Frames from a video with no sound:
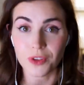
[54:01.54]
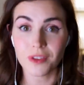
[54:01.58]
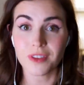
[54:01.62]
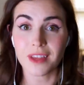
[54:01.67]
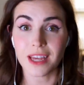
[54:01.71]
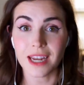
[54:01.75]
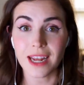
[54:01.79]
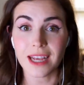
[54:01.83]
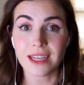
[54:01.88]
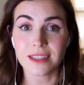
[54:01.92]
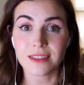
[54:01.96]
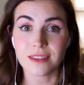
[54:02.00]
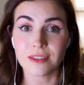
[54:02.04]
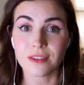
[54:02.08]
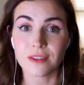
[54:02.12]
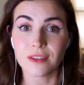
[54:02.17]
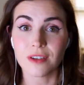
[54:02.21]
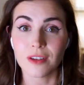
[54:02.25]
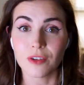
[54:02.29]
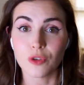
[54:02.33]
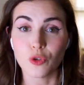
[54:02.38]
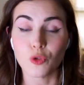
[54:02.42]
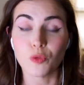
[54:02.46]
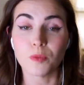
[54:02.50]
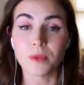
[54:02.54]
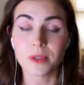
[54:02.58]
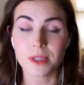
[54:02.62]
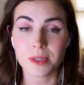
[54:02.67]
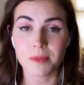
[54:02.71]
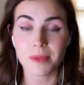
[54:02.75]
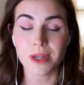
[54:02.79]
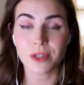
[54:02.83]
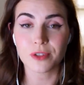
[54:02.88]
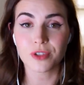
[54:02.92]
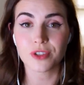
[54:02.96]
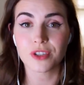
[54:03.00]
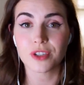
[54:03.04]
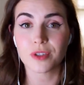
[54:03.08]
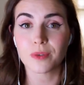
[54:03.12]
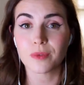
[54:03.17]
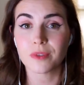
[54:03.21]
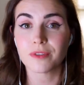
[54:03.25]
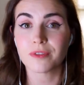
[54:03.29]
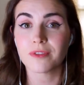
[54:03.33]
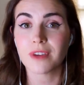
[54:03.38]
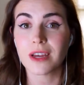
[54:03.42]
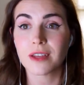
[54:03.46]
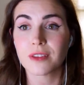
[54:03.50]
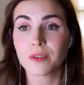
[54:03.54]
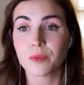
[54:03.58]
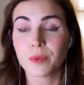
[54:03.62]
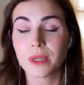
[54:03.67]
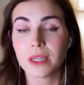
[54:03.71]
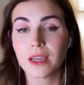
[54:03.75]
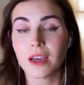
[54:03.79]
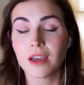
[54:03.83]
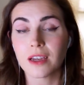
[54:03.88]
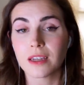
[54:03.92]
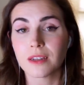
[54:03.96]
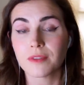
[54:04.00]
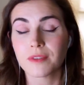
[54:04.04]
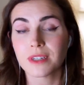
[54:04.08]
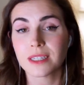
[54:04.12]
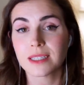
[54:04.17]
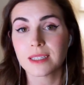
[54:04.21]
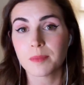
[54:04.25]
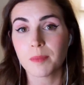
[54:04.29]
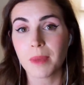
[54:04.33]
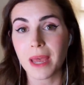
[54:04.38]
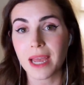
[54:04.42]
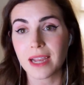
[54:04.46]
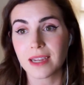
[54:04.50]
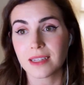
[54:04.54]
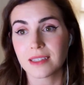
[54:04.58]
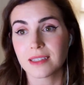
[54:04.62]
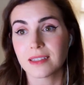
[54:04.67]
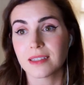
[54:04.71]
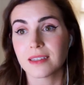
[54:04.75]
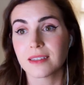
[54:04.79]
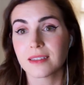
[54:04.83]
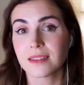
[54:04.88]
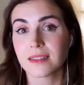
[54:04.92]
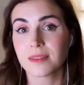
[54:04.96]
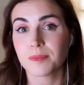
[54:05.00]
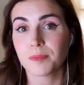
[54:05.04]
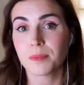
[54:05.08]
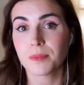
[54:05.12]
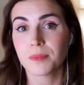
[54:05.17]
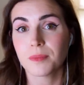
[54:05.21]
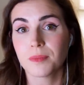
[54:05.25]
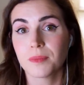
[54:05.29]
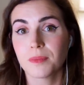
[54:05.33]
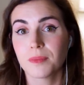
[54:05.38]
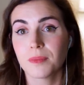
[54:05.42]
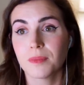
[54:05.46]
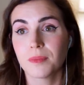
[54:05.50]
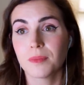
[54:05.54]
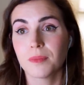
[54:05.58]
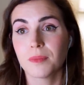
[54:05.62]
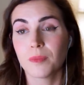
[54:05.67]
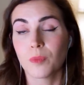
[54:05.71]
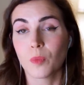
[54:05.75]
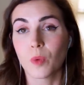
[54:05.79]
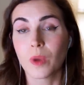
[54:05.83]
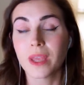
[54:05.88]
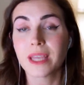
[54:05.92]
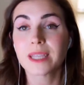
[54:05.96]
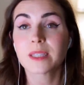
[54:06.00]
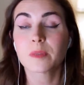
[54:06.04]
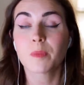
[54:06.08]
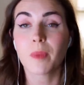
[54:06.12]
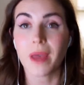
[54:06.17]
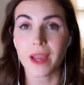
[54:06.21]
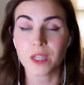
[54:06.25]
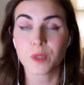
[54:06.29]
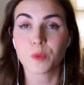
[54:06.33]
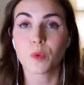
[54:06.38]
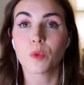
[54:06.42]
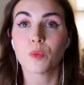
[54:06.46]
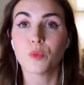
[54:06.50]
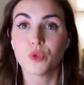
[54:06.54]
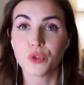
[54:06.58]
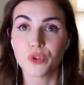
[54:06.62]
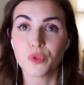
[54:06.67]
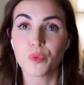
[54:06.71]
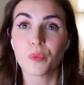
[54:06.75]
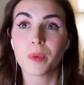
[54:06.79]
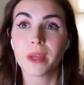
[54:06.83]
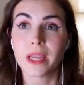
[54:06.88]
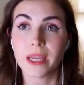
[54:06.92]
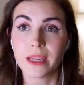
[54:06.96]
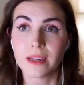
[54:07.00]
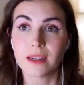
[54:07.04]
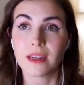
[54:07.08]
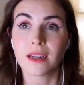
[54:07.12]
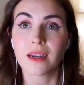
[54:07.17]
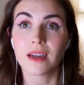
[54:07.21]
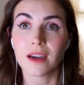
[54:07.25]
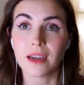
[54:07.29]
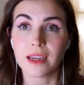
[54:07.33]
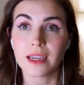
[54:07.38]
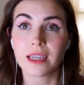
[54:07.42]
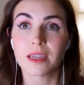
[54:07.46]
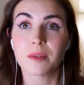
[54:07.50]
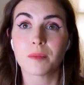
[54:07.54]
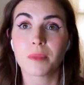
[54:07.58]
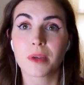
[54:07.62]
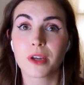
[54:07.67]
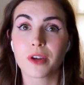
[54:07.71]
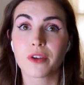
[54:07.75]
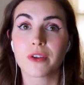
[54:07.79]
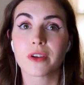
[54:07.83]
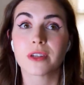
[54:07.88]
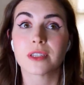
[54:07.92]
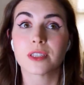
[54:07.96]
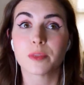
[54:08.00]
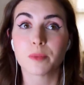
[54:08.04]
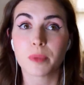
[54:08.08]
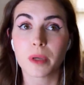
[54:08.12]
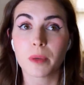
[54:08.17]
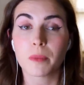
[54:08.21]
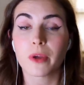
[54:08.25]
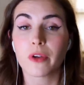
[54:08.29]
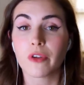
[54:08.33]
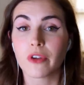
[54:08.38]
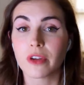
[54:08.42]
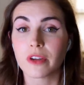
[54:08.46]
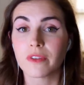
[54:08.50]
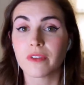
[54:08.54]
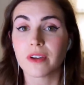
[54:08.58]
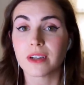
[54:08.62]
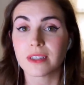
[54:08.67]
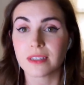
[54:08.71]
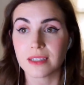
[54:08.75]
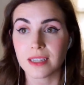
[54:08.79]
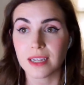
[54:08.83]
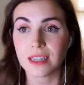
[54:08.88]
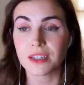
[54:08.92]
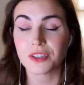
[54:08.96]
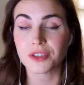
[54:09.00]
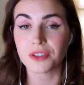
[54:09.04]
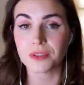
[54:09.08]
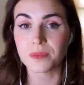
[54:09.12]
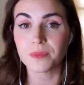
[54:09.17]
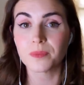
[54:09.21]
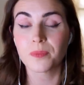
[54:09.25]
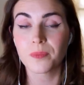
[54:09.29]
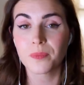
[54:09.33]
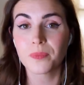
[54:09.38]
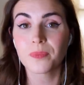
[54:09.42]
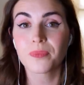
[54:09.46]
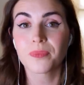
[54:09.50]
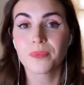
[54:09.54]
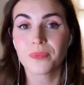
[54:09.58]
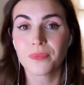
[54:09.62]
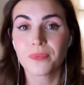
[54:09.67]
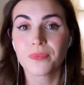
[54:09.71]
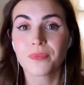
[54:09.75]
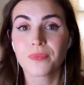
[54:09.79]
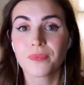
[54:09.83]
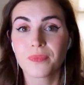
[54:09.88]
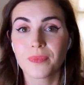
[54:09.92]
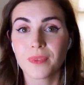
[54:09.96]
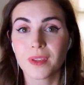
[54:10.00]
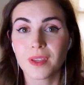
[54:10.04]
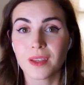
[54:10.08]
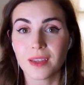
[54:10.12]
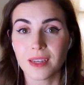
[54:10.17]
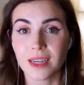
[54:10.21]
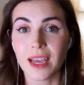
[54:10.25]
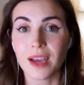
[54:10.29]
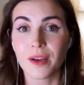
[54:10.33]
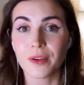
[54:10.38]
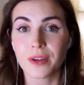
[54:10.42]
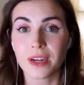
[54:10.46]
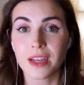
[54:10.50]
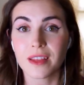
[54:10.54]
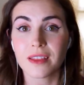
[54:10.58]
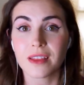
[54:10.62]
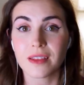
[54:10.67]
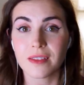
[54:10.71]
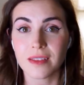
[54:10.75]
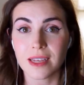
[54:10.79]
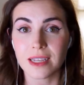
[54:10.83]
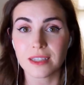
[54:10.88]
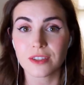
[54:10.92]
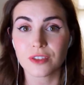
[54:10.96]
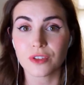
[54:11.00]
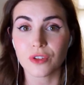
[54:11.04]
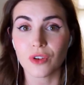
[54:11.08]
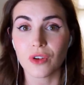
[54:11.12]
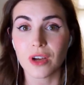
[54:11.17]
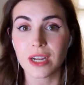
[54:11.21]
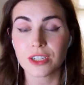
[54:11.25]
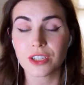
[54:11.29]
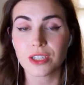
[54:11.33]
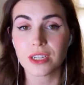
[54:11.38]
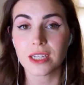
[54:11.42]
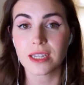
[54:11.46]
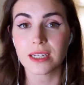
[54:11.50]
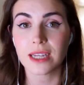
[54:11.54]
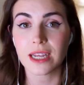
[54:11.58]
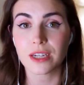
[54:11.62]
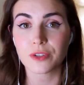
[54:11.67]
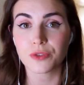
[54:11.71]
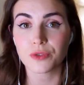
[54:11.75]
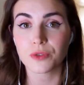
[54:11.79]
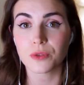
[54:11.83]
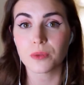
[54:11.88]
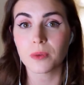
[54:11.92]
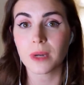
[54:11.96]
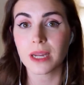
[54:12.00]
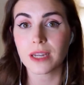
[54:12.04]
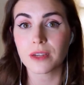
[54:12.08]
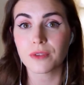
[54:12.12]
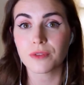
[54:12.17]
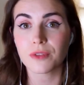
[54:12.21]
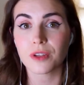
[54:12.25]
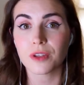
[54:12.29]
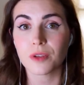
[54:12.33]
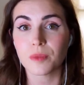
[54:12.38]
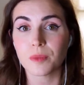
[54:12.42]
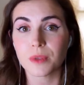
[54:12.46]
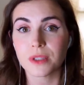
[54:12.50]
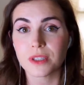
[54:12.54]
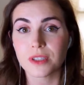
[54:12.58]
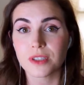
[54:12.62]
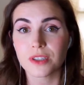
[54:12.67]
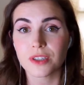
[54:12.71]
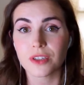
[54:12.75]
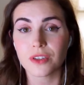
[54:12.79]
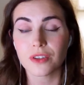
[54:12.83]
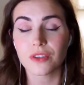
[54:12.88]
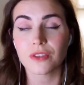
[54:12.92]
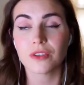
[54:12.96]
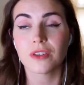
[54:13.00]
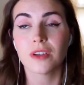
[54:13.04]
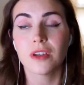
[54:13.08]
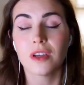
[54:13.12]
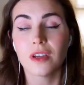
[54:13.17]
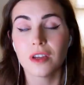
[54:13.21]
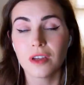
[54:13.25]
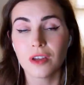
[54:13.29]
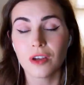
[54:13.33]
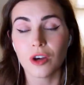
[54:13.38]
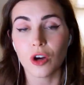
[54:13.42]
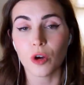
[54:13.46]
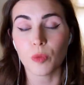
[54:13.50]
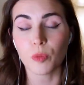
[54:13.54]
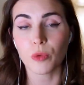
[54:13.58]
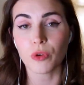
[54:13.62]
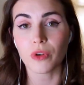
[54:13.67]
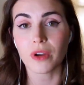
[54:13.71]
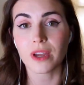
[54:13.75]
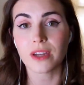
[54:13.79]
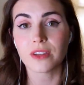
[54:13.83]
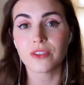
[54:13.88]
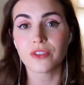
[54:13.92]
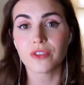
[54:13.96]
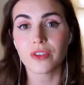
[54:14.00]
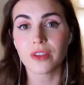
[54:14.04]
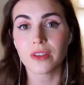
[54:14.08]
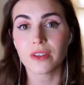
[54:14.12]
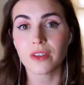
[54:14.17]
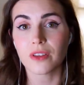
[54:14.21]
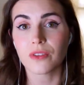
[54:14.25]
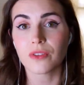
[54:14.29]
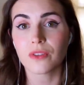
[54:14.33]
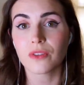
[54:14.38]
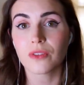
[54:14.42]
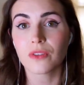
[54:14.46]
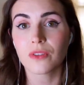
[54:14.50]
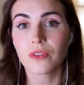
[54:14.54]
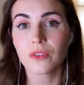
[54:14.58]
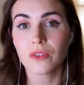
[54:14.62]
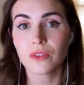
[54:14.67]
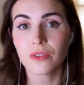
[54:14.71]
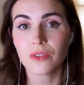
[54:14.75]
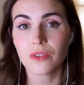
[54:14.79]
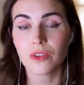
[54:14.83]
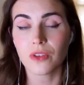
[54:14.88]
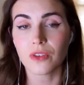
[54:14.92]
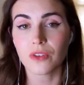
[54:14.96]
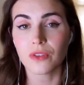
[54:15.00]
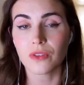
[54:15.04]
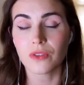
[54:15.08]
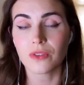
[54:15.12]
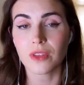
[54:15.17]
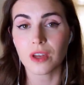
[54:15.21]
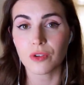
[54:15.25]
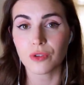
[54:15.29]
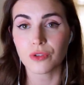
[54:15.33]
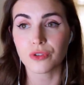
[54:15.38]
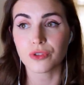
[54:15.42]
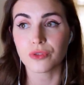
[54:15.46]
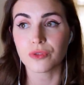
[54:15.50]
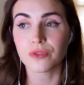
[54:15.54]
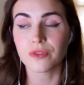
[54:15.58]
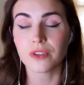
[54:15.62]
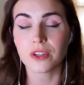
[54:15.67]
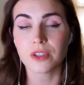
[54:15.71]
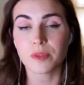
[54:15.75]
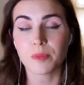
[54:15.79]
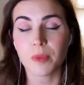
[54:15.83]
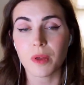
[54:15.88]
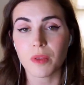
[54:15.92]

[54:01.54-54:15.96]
that that has an enormous amount to do with the fact that we kind of expect this. We expect what would have been a lying in period to be a period of isolation now. And I think that's not actually a natural way for humans to operate during that crucial first